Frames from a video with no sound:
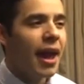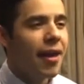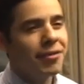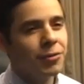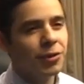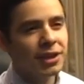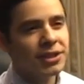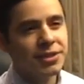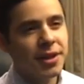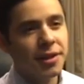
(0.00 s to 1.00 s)
and I haven't
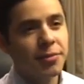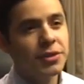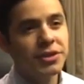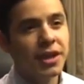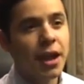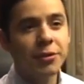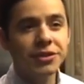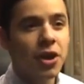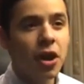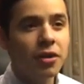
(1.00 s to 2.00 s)
released any music. I
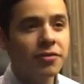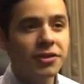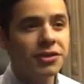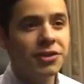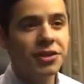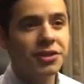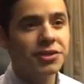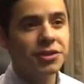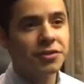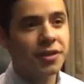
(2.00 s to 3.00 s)
was gone for 2
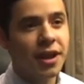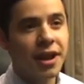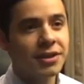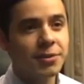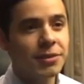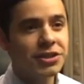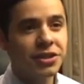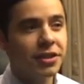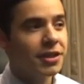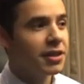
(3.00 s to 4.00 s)
years as a
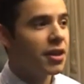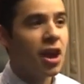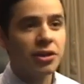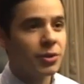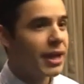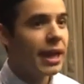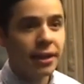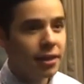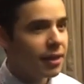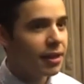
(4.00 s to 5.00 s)
missionary and not doing
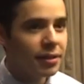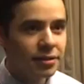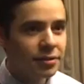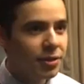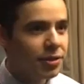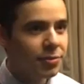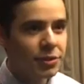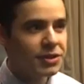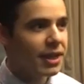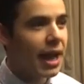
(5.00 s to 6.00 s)
anything with
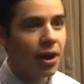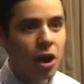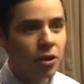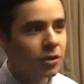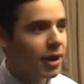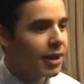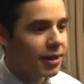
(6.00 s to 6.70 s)
music at all